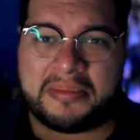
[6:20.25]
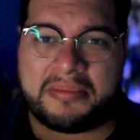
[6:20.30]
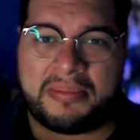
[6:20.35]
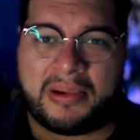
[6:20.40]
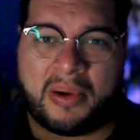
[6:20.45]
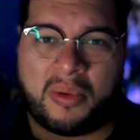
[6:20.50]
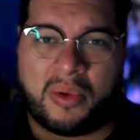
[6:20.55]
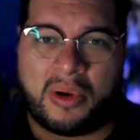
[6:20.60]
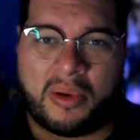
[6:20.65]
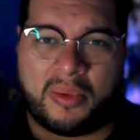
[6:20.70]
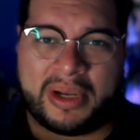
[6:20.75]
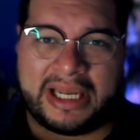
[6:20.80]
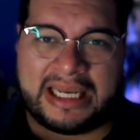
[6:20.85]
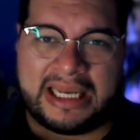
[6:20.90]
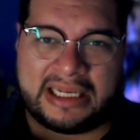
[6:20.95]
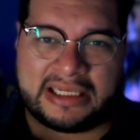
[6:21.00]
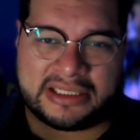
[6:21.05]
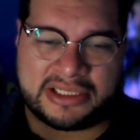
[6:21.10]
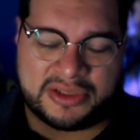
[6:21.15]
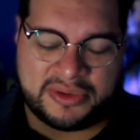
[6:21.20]
But what we
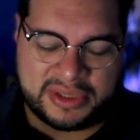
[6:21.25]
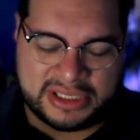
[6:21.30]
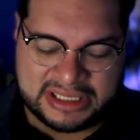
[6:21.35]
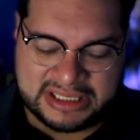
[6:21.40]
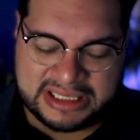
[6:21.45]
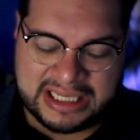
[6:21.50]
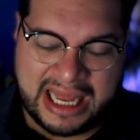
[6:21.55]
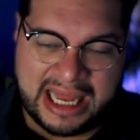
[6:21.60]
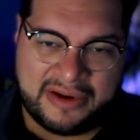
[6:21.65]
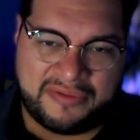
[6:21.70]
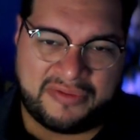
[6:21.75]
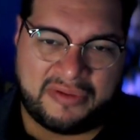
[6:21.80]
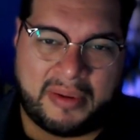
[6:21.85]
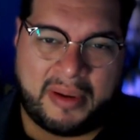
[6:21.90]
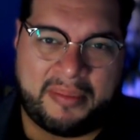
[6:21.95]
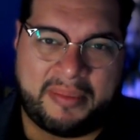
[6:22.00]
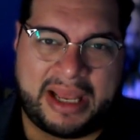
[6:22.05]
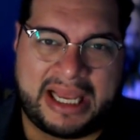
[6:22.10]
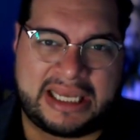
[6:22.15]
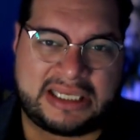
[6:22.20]
need to do is start from a
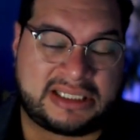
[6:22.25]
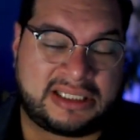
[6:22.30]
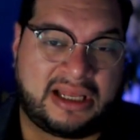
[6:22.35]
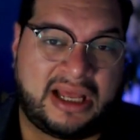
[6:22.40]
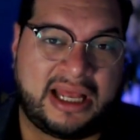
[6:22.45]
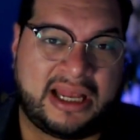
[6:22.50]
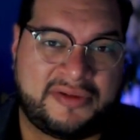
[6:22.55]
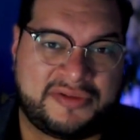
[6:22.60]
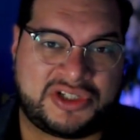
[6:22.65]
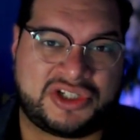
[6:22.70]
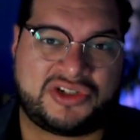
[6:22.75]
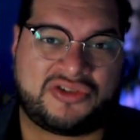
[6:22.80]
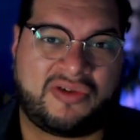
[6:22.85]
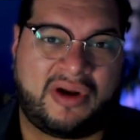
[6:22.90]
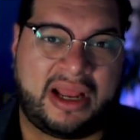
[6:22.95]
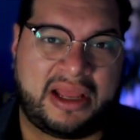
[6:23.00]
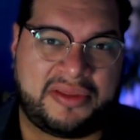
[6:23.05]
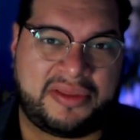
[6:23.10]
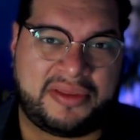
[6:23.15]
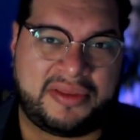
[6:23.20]
baseline of
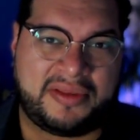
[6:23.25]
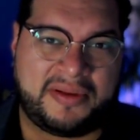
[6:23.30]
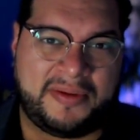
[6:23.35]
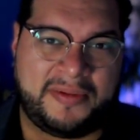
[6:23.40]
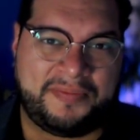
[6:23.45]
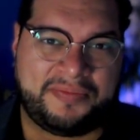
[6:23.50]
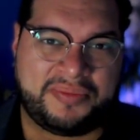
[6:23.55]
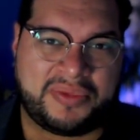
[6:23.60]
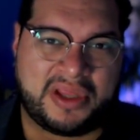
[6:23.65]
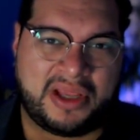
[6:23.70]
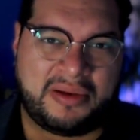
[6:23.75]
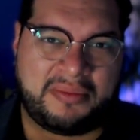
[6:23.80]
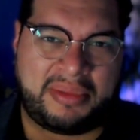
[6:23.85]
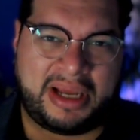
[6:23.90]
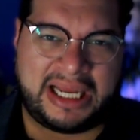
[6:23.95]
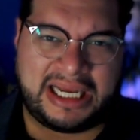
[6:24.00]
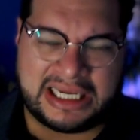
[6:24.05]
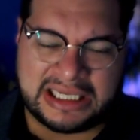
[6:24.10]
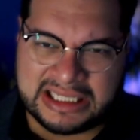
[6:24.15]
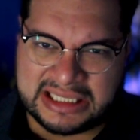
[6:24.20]
strength
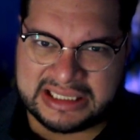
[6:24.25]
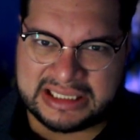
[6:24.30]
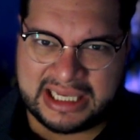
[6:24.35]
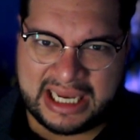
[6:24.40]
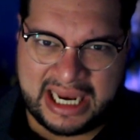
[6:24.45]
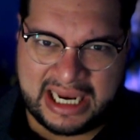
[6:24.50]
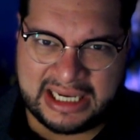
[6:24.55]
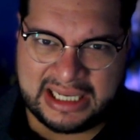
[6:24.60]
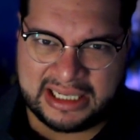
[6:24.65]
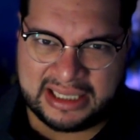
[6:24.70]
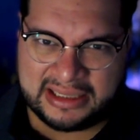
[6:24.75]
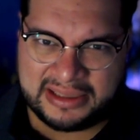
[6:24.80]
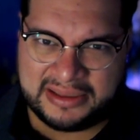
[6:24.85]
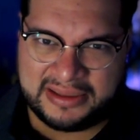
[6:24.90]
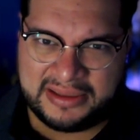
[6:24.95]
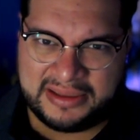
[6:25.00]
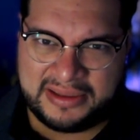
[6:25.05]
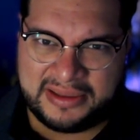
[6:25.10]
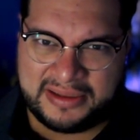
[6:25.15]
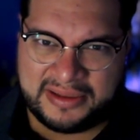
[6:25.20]
by understanding
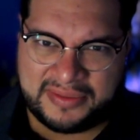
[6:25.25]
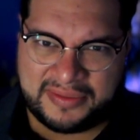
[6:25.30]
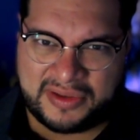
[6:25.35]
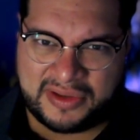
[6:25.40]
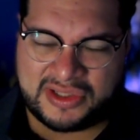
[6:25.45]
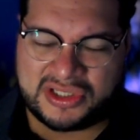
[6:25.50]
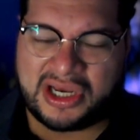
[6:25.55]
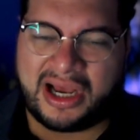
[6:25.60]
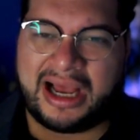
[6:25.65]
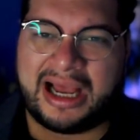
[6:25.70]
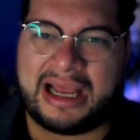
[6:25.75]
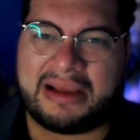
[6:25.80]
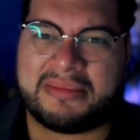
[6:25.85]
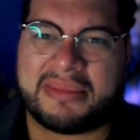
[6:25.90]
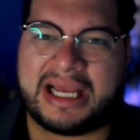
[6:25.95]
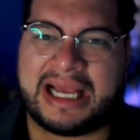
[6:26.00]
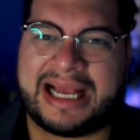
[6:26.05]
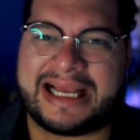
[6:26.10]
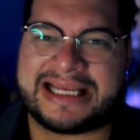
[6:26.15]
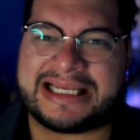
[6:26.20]
that time
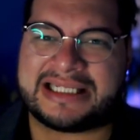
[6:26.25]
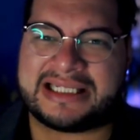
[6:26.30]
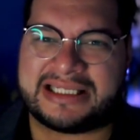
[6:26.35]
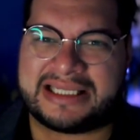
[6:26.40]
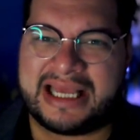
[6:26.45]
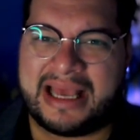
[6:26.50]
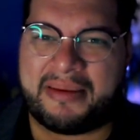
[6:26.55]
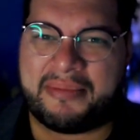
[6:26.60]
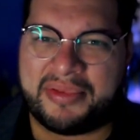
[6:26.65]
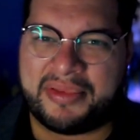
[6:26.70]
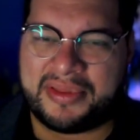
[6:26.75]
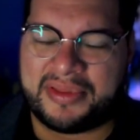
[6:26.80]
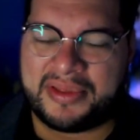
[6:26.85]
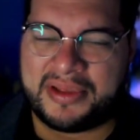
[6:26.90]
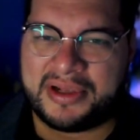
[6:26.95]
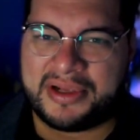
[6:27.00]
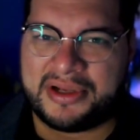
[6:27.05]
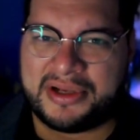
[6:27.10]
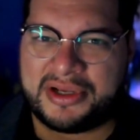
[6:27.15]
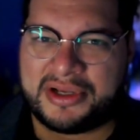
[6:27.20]
has depth.
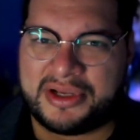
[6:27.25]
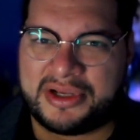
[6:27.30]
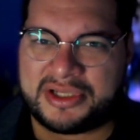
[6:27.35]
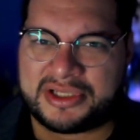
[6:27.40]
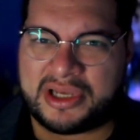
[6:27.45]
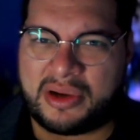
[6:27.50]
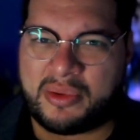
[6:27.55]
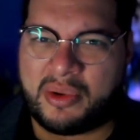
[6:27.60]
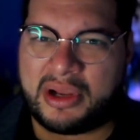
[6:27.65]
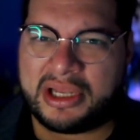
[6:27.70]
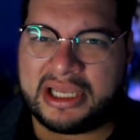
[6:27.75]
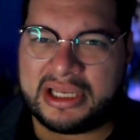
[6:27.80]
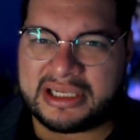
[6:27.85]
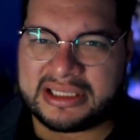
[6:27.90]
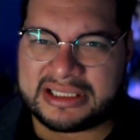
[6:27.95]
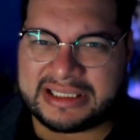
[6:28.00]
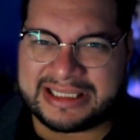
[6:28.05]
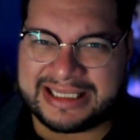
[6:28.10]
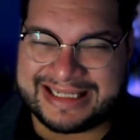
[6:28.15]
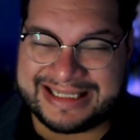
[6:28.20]
So I want you to
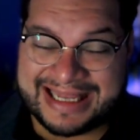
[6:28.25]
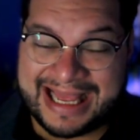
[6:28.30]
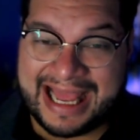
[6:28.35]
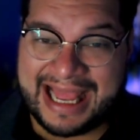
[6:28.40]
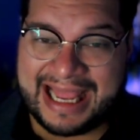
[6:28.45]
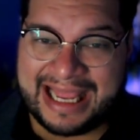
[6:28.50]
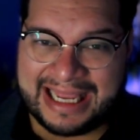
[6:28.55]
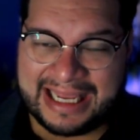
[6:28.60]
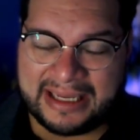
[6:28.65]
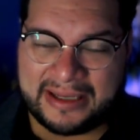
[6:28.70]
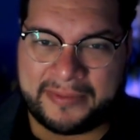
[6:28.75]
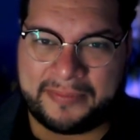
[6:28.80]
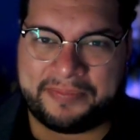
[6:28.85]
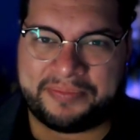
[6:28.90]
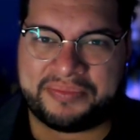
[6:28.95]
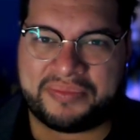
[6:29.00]
today